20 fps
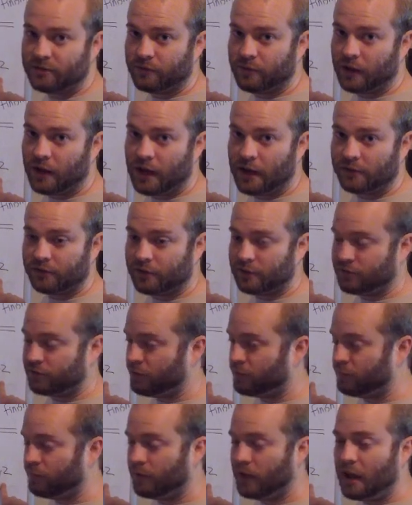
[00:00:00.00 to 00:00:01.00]
velocity.
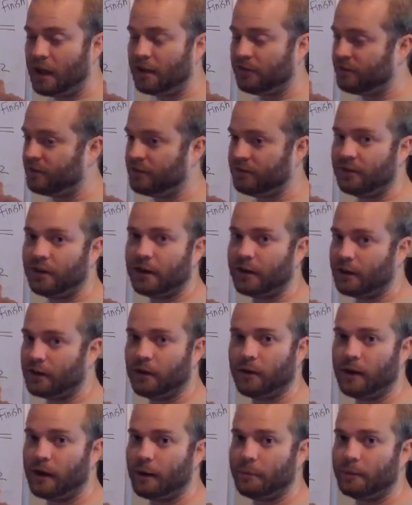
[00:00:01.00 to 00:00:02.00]
So velocity is going to
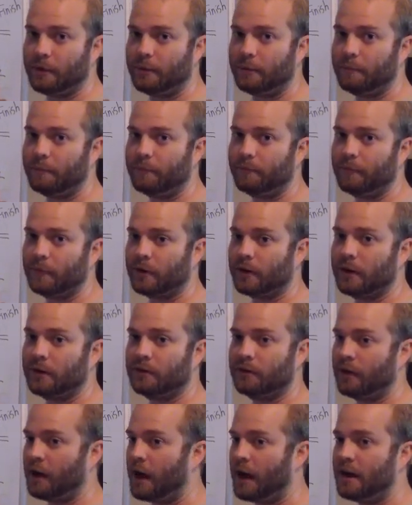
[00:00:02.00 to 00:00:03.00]
go up. All right,
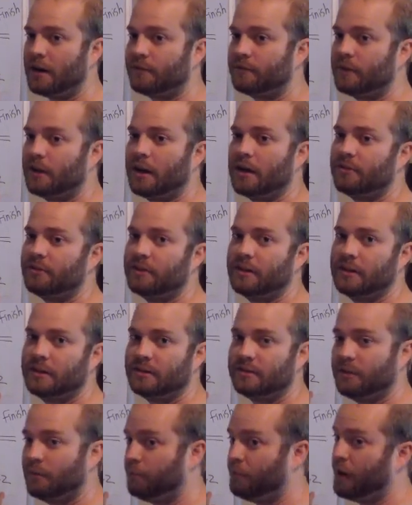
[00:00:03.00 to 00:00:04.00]
the higher velocity
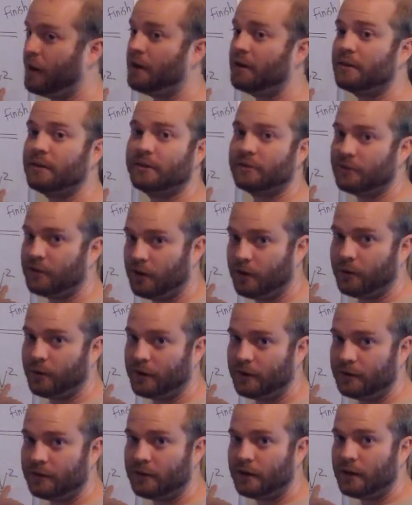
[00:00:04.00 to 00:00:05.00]
is, the better it's
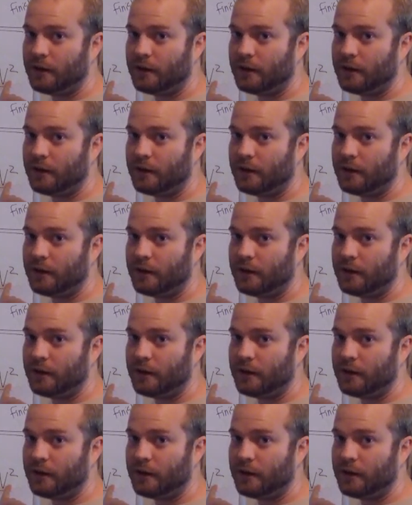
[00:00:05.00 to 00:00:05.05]
going.